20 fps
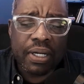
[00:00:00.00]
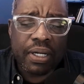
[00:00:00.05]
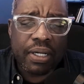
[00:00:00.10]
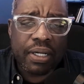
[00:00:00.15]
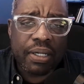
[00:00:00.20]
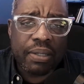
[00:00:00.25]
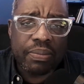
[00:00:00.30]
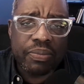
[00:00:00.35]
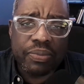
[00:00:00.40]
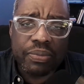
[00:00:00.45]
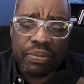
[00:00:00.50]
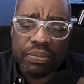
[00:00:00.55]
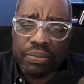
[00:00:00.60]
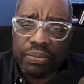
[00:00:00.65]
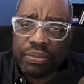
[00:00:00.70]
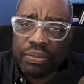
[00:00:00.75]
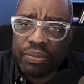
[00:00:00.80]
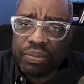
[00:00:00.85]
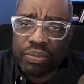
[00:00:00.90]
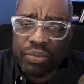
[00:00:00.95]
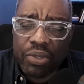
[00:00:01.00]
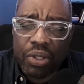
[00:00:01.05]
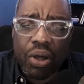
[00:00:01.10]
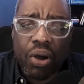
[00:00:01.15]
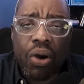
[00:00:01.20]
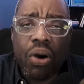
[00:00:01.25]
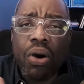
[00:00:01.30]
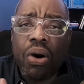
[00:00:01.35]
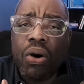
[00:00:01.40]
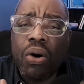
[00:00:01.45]
um, a
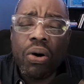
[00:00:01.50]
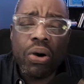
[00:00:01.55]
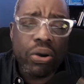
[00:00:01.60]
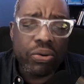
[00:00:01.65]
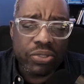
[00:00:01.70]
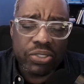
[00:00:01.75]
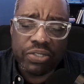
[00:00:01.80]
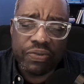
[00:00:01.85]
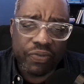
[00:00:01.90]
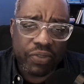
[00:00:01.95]
whole host of